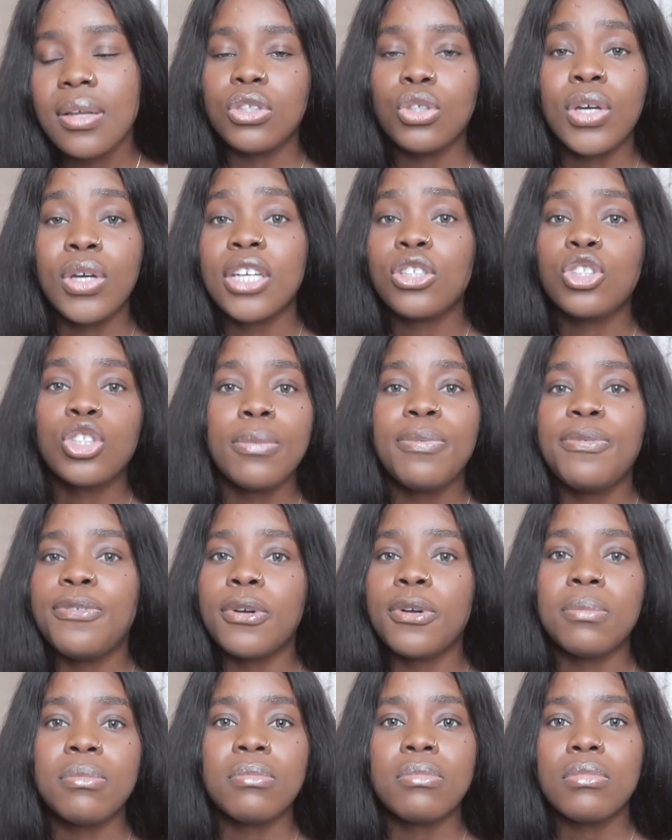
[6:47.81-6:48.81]
You can shop
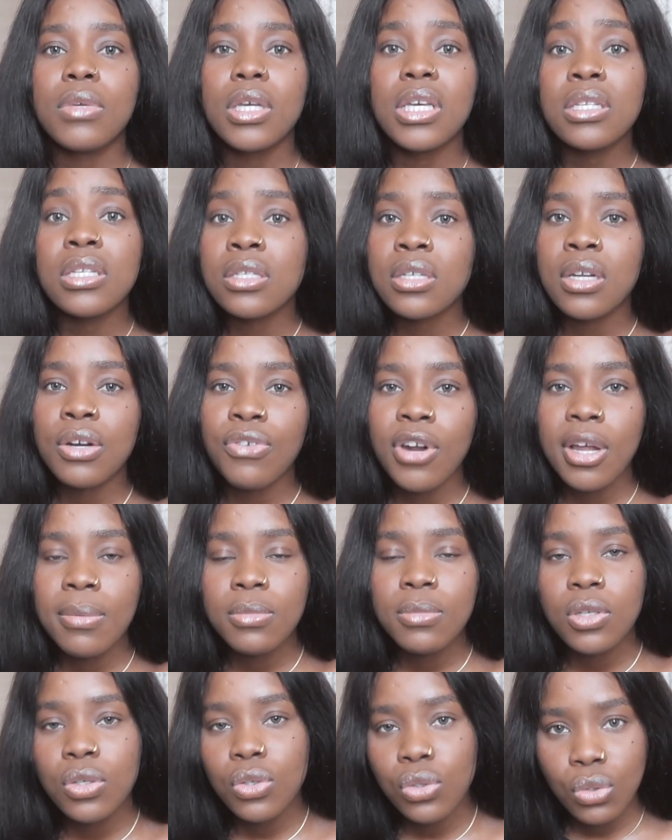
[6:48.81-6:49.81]
from
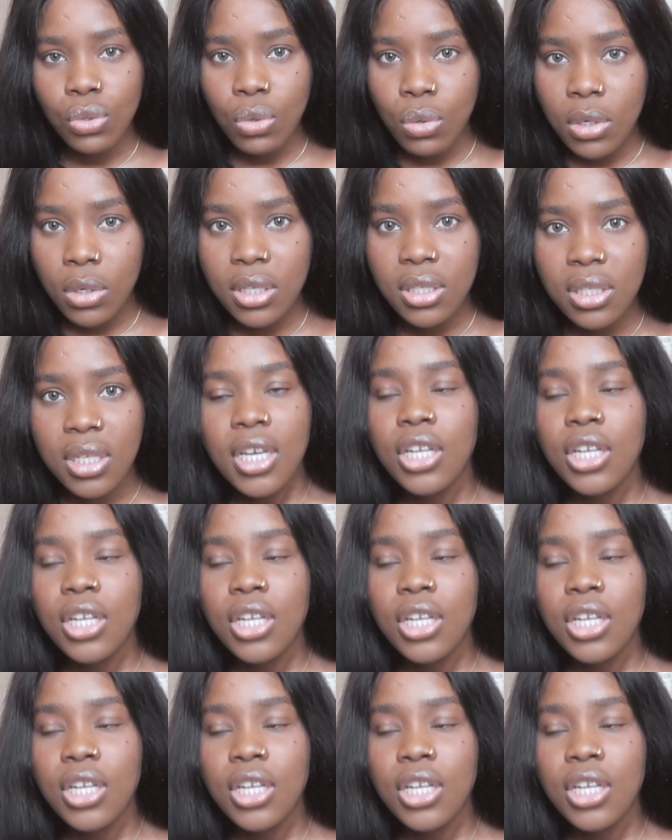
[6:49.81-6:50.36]
Instagram stores.